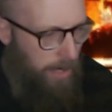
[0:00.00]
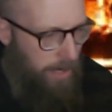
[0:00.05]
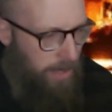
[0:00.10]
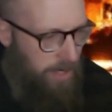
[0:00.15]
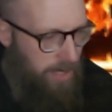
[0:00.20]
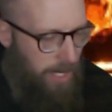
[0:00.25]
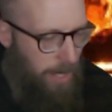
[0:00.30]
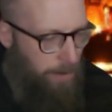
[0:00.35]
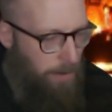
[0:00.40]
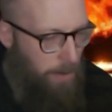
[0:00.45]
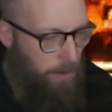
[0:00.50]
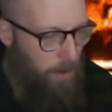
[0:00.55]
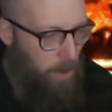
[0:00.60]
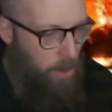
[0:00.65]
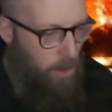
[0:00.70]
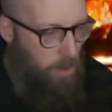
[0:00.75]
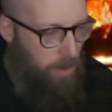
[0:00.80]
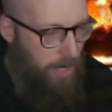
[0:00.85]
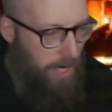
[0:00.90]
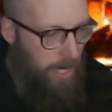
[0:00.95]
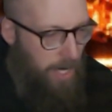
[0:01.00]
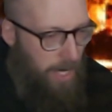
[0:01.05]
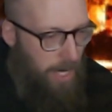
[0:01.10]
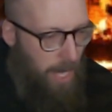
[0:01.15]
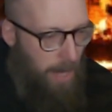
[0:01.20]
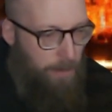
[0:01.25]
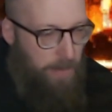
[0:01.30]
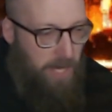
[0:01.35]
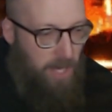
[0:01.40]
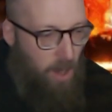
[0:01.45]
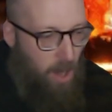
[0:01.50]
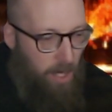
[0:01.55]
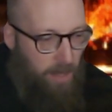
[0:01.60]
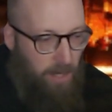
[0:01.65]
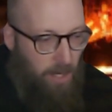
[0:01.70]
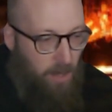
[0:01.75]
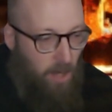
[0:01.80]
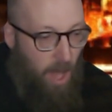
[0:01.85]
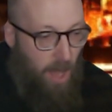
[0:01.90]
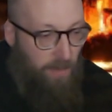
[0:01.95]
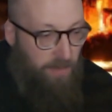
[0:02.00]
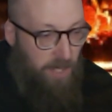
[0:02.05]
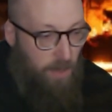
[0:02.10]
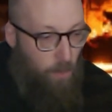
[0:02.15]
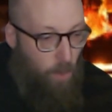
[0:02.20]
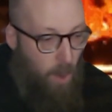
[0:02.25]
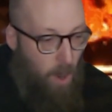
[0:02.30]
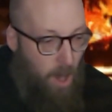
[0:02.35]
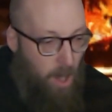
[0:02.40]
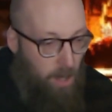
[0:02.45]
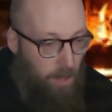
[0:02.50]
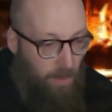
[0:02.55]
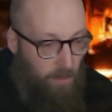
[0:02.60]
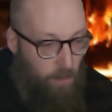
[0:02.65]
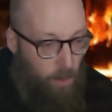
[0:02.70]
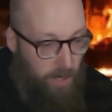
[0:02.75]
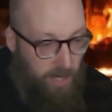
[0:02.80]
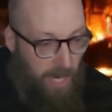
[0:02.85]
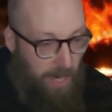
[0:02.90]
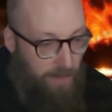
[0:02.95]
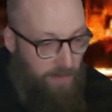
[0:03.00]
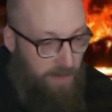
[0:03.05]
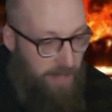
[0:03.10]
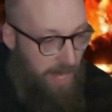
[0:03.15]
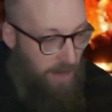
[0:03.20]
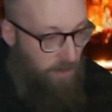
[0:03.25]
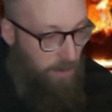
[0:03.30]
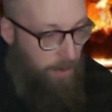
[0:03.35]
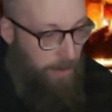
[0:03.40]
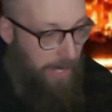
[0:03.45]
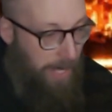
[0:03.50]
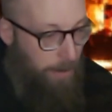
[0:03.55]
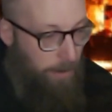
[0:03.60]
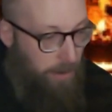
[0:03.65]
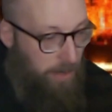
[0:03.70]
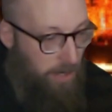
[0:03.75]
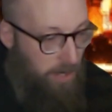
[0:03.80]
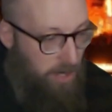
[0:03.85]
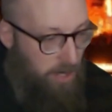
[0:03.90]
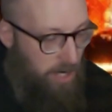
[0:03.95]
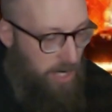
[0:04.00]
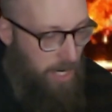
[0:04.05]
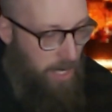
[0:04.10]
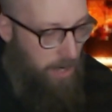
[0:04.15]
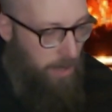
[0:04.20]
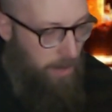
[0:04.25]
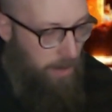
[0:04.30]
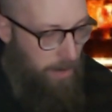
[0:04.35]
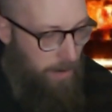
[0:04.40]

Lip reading: in some abode beyond the lofty wall of which I've never been able to see.